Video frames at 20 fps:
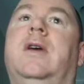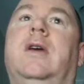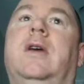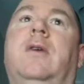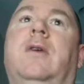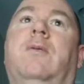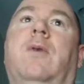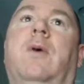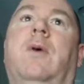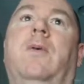
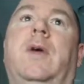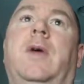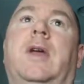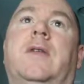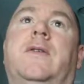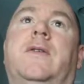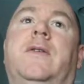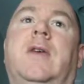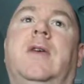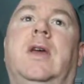what we can
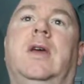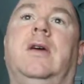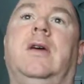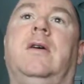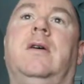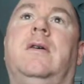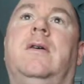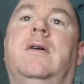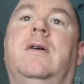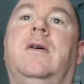see.
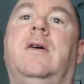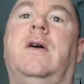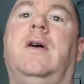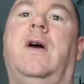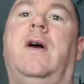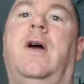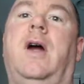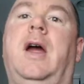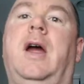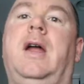All
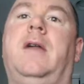right.